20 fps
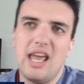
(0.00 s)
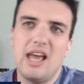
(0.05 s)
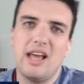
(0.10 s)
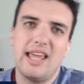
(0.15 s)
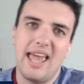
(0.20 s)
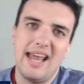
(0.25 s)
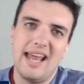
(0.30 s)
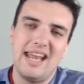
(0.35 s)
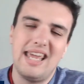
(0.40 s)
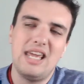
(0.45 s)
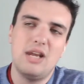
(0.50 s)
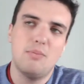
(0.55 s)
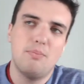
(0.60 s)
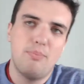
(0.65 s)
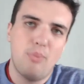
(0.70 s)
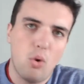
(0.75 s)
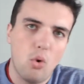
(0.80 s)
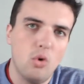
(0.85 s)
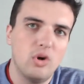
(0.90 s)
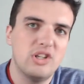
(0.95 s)
again,
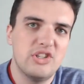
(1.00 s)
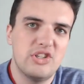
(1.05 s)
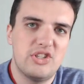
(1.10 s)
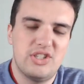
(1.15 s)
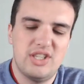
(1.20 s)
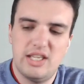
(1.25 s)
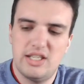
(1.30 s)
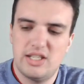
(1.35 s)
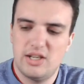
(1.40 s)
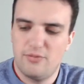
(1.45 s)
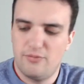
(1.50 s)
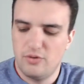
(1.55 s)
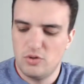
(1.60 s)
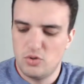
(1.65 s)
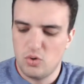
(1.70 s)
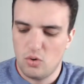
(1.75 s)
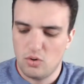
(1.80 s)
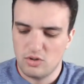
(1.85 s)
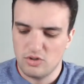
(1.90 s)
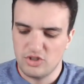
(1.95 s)
important season for
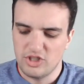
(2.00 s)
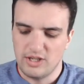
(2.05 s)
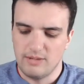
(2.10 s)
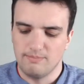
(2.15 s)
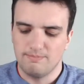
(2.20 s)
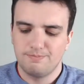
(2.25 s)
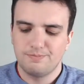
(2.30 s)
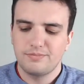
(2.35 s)
Torkelson.